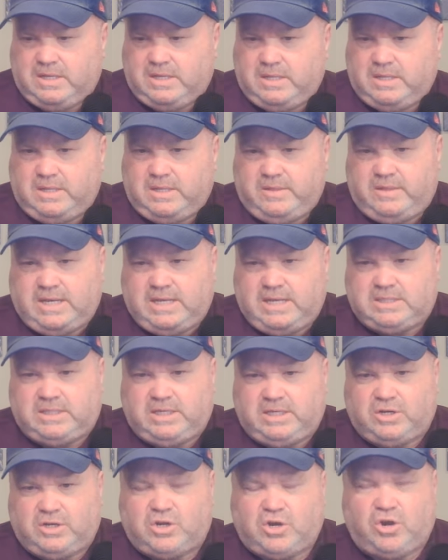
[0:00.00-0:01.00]
that's
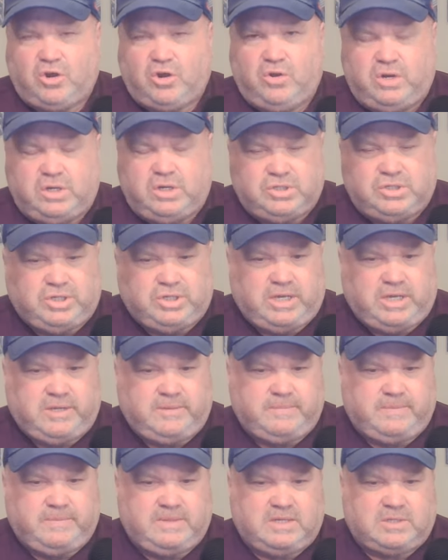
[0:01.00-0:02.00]

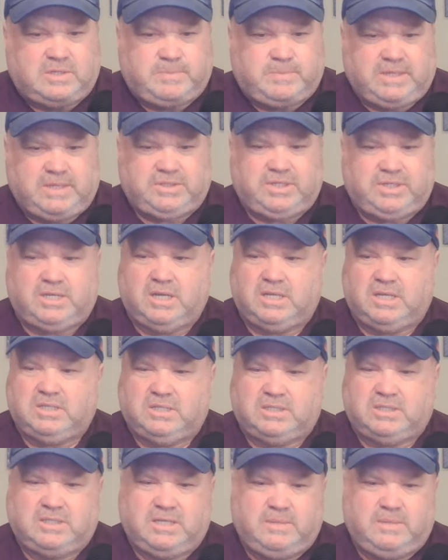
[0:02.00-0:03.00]
encouraging, especially because
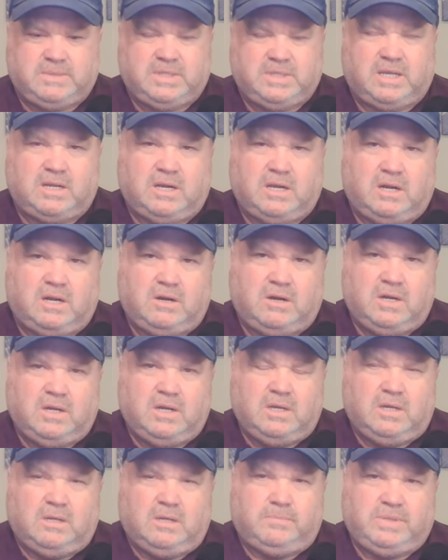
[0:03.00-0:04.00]
it seems like our
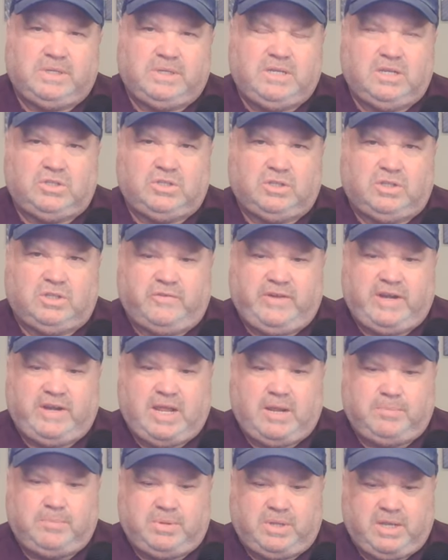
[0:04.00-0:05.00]
potential
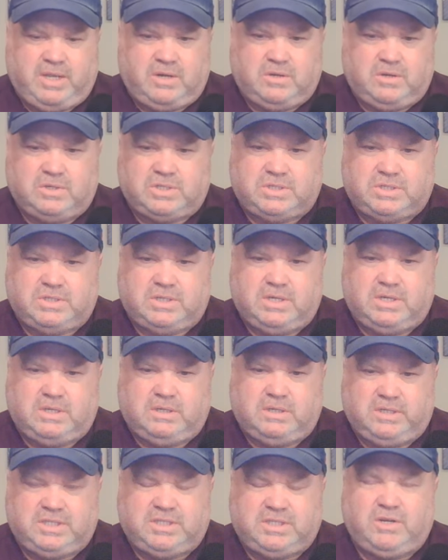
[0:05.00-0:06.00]
everyday players, uh,
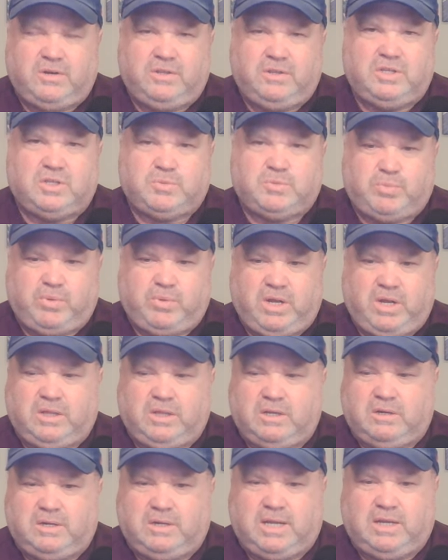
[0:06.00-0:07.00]
at least here in the spring,
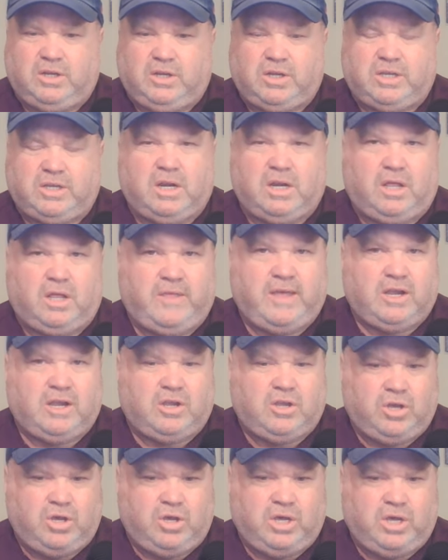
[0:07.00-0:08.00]
they're not looking all that
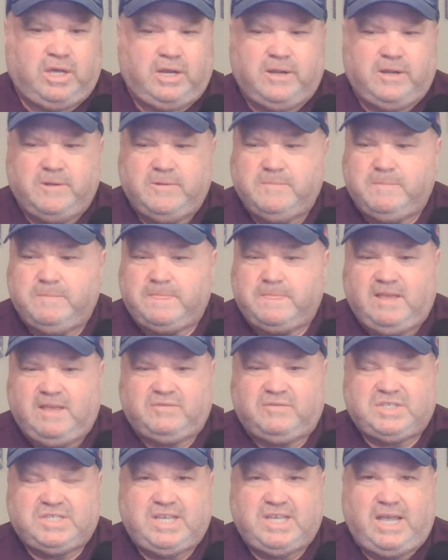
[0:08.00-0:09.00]
good. If
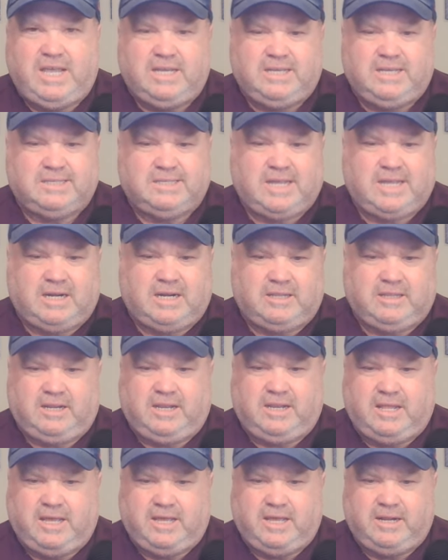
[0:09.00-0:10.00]
Seiya is out of the
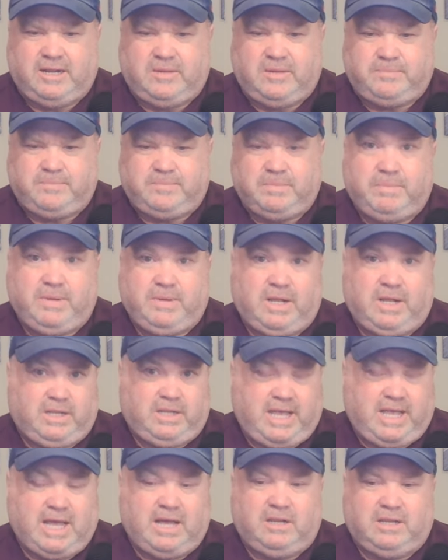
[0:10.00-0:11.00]
lineup and
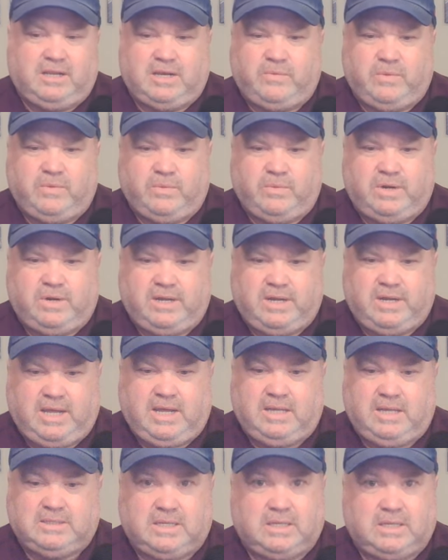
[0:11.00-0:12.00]
Belly out like we were
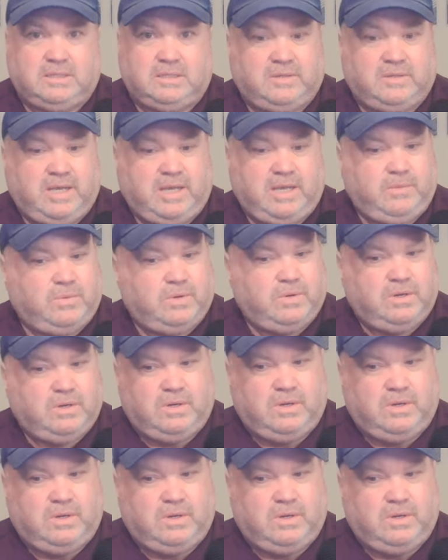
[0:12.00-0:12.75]
today, is like, okay, where,